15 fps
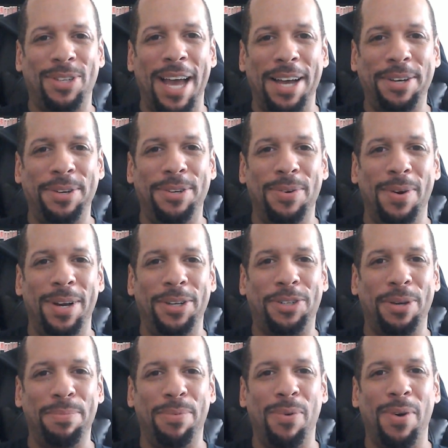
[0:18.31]
How you doing? It's
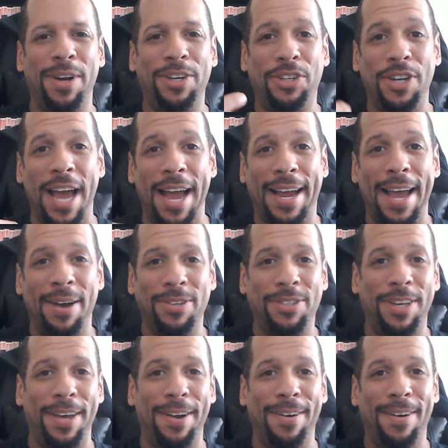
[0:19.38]
your boy Shaq House
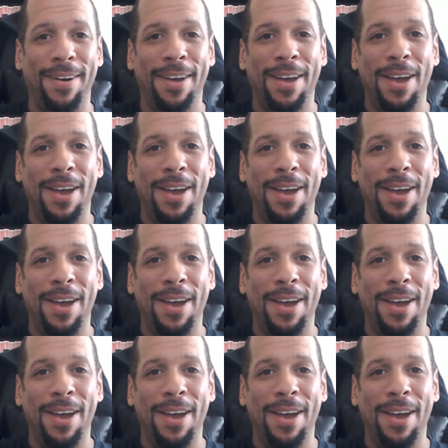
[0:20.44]
here.